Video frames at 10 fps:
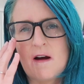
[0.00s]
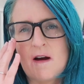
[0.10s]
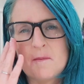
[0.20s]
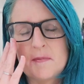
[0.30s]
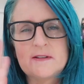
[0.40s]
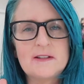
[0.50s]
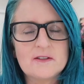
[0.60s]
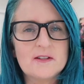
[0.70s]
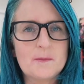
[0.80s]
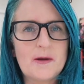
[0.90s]
um,
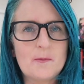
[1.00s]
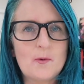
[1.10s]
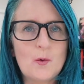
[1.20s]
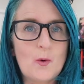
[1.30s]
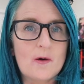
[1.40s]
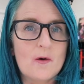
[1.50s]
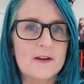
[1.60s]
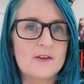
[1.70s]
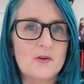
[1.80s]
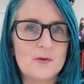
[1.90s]
potentially people who are
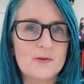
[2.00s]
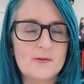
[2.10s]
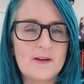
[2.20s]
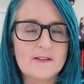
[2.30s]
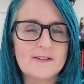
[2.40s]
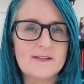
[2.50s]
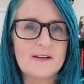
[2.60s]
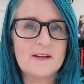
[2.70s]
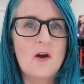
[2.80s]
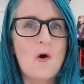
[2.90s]
quite new to
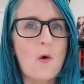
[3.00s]
fantasy